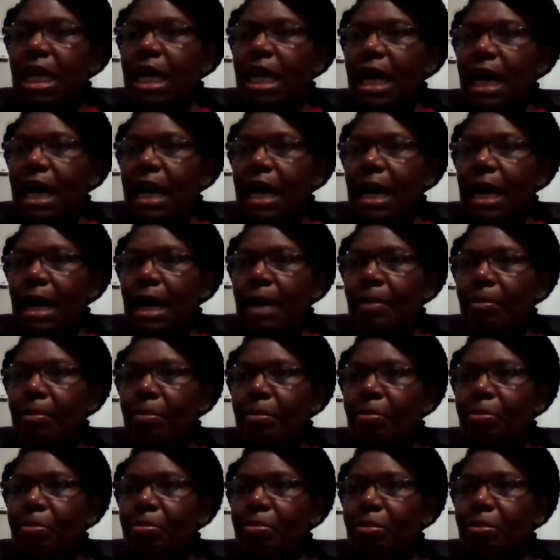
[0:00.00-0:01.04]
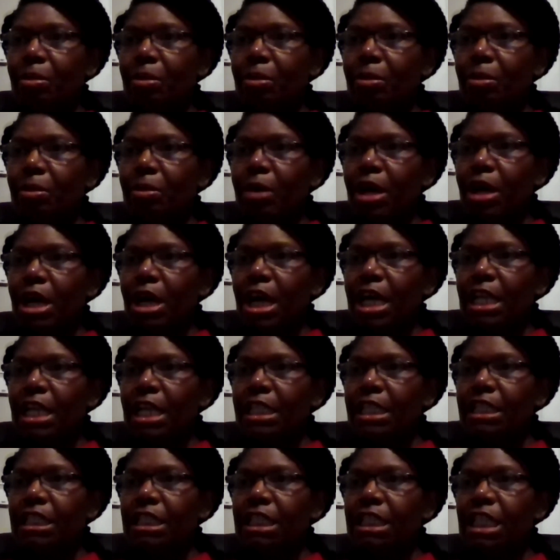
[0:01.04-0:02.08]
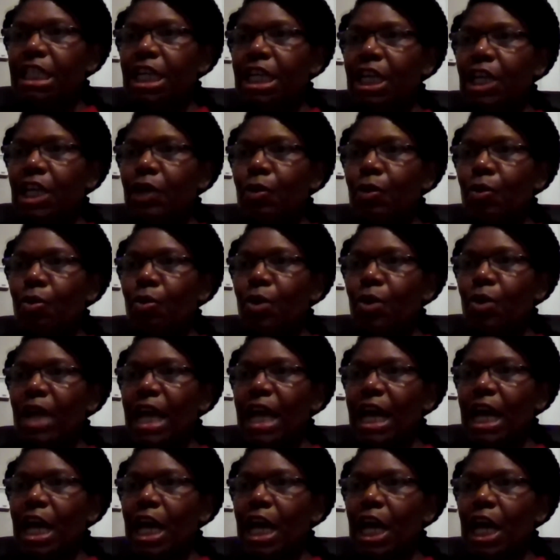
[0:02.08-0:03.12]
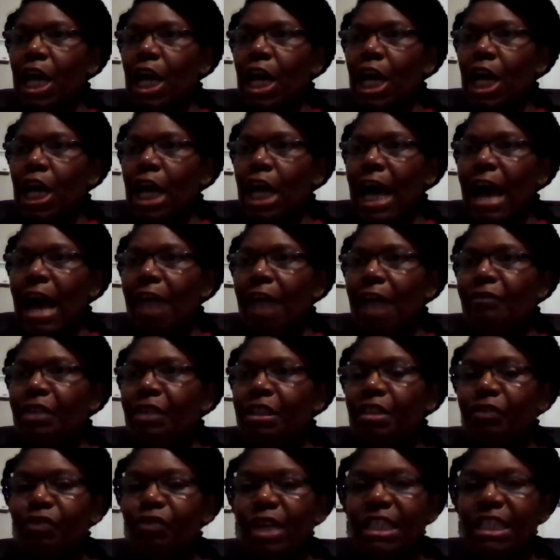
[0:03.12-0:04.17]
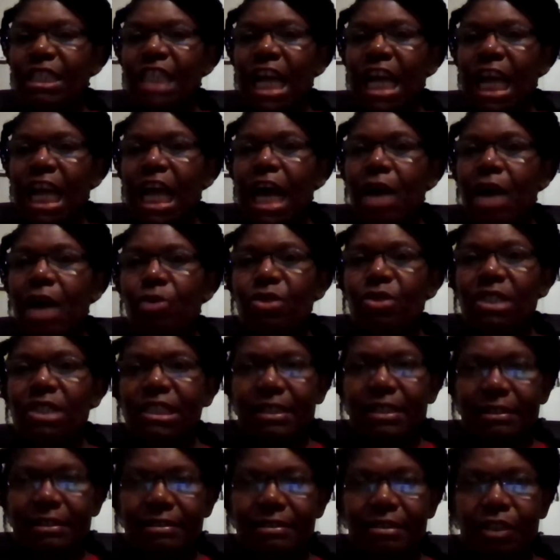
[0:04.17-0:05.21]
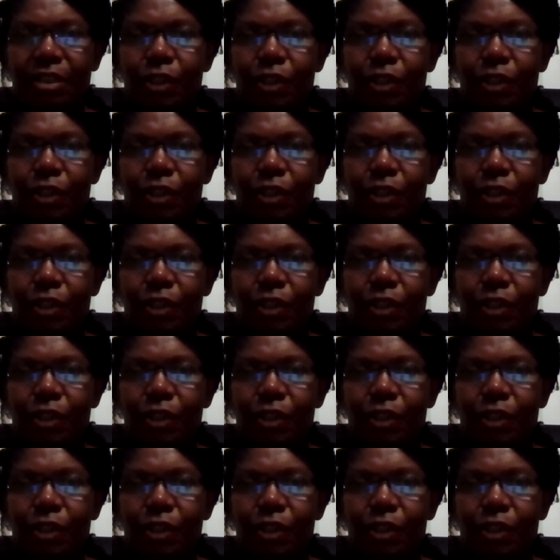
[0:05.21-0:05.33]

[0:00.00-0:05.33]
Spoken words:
And they were having different encounters,